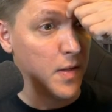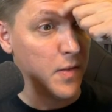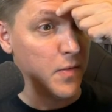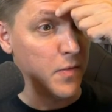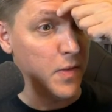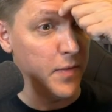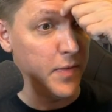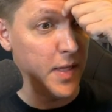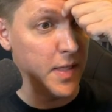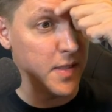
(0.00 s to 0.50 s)

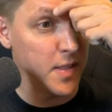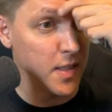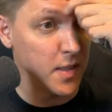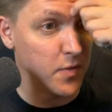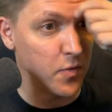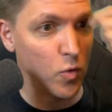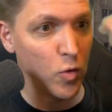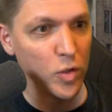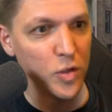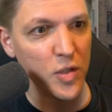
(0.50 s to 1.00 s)
Vivian says
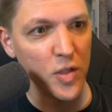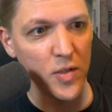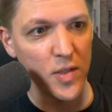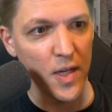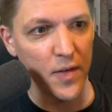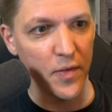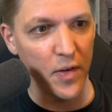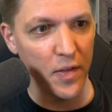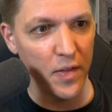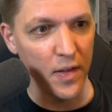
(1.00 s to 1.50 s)
4 shows
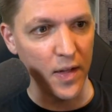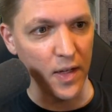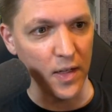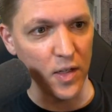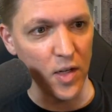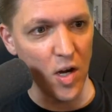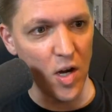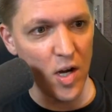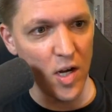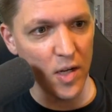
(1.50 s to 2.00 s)
everything.
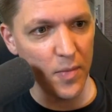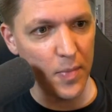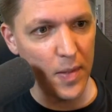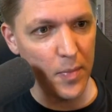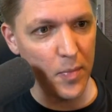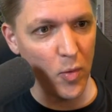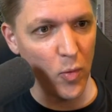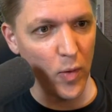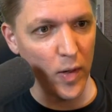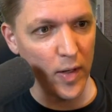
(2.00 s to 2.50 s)
Dog,
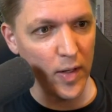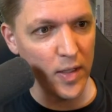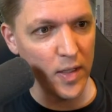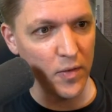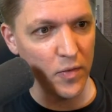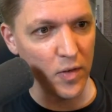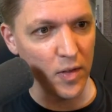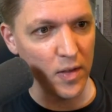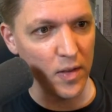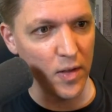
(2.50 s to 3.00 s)
people wearing
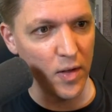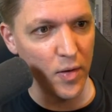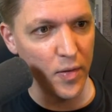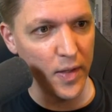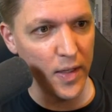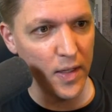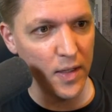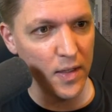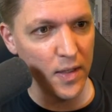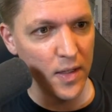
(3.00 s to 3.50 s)
different
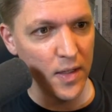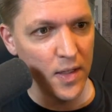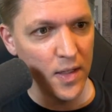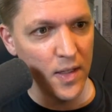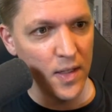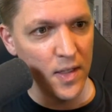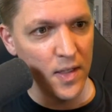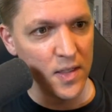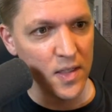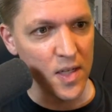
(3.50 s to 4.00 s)
clothing,
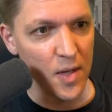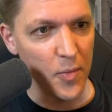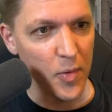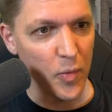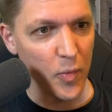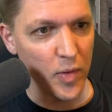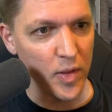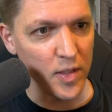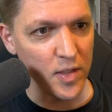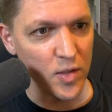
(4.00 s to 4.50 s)

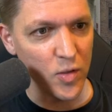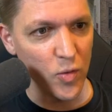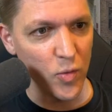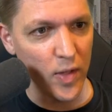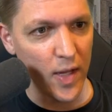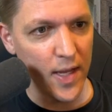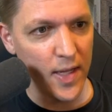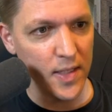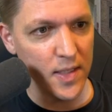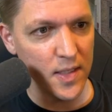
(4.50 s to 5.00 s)
someone with a
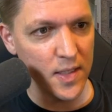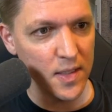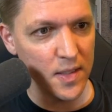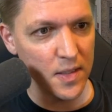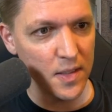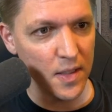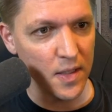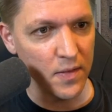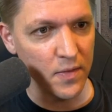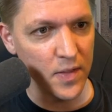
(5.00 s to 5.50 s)

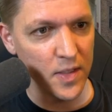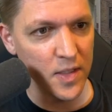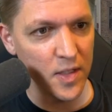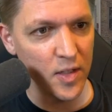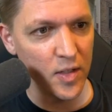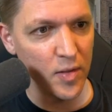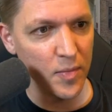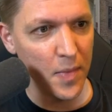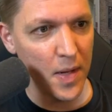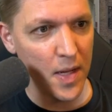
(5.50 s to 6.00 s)
suitcase, a
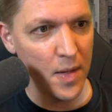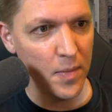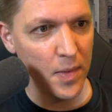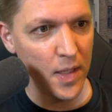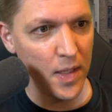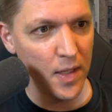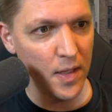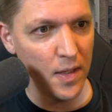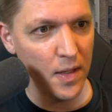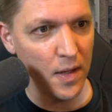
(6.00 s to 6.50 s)
visitor
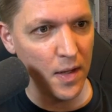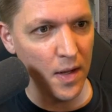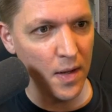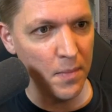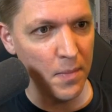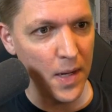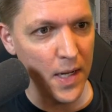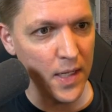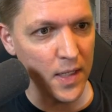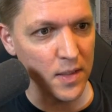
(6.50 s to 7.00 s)
maybe, a
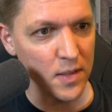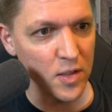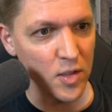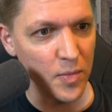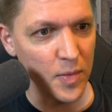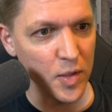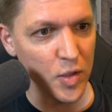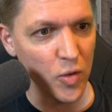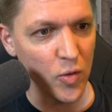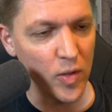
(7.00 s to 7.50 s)
bike, and so
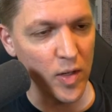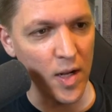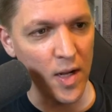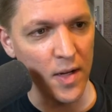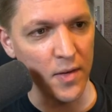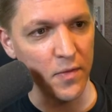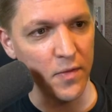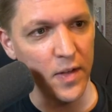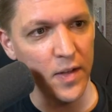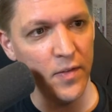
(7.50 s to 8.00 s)
much going
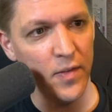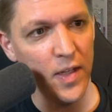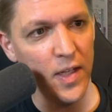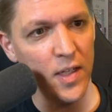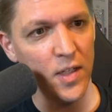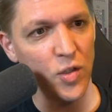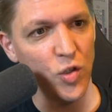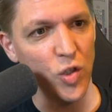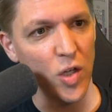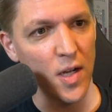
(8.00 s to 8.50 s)
on.
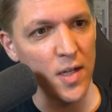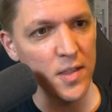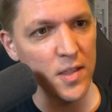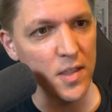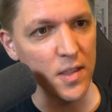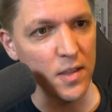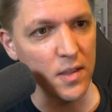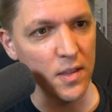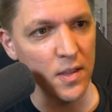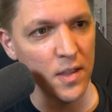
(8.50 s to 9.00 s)
Vivian
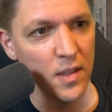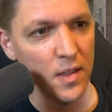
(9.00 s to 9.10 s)
Johnson.